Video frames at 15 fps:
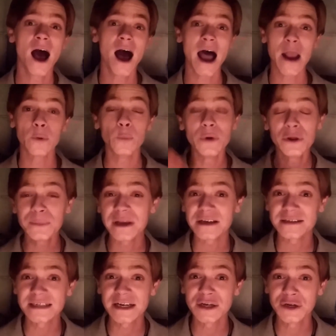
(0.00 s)
I will be
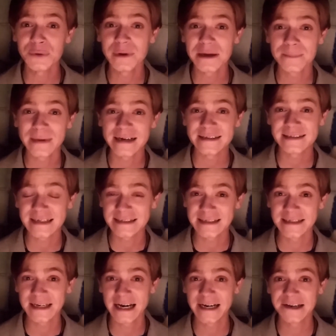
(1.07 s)
continuing my
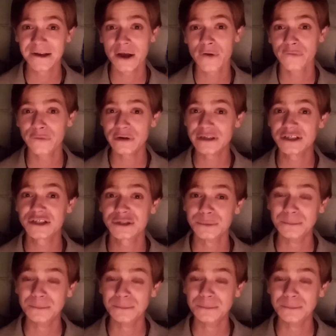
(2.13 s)
Season 9 coverage